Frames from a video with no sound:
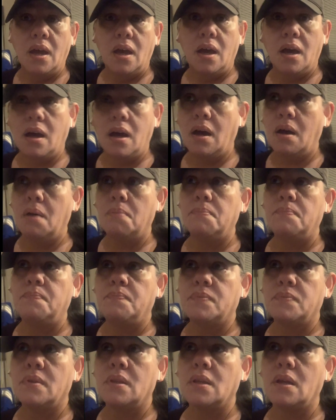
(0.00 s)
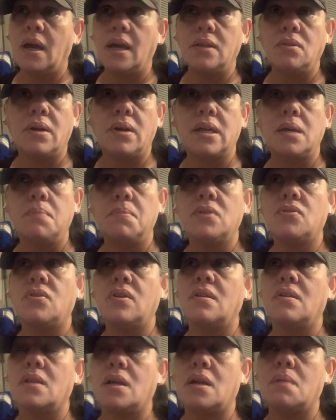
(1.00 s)
Um, I know I keep
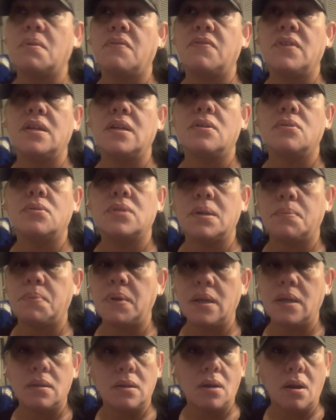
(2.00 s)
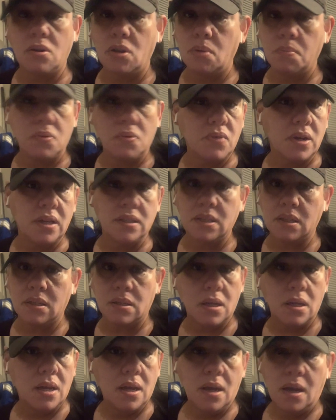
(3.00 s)
mentioning a lot of my videos that our human race
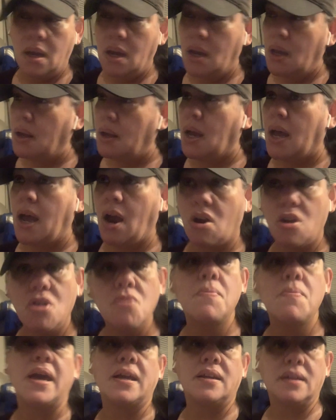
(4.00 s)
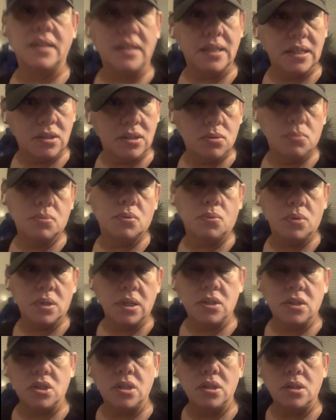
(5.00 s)
is, our humanity is the word
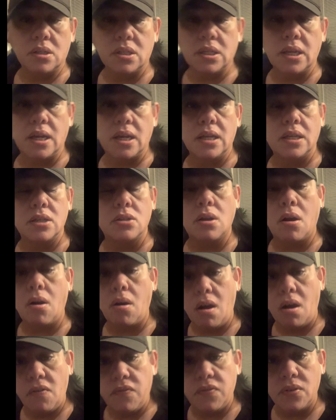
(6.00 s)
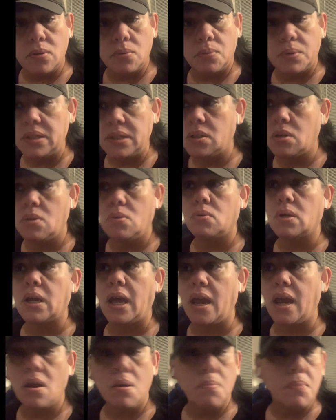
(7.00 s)
I should say, is awful. We don't
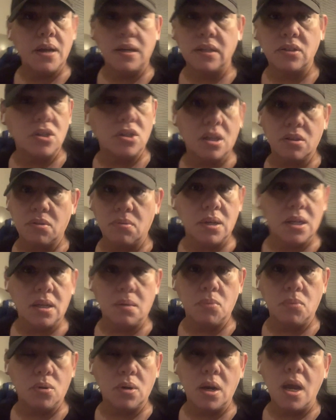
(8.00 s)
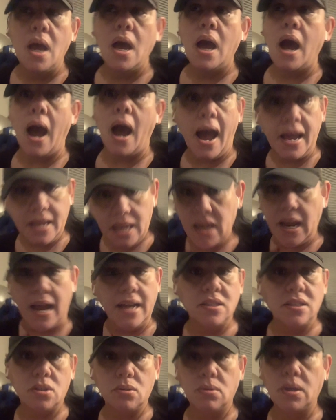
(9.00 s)
care about each other anymore. I can I
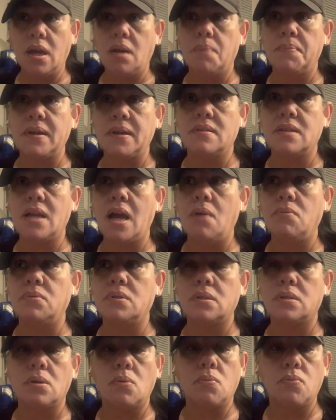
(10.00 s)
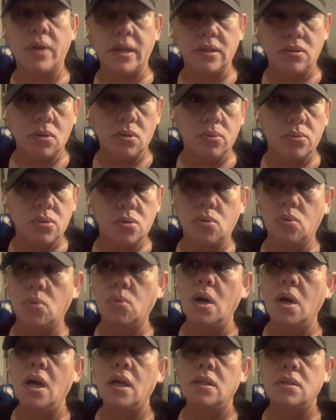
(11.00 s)
still care because I was raised old
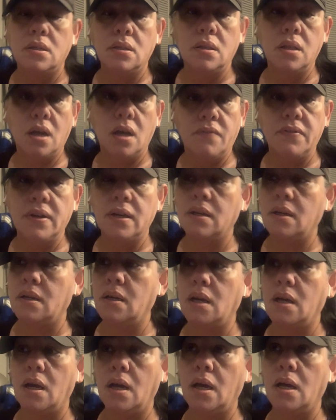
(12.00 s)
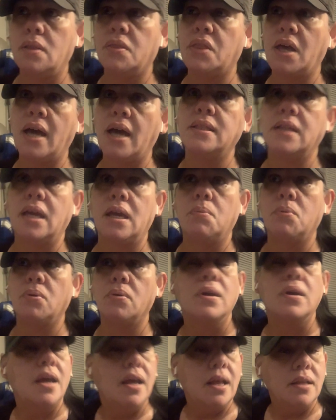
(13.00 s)
school to love thy
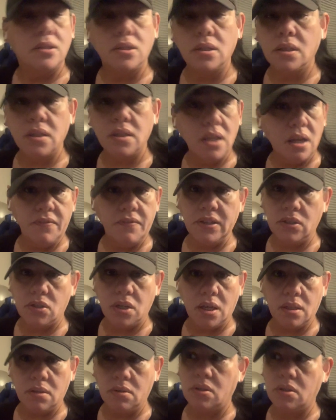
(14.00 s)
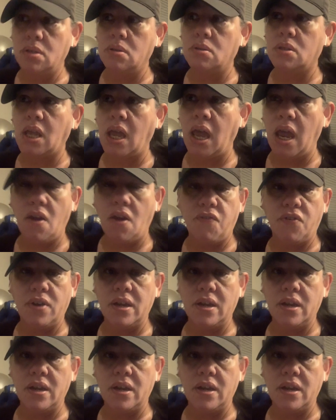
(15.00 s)
neighbor, to love each other, to care for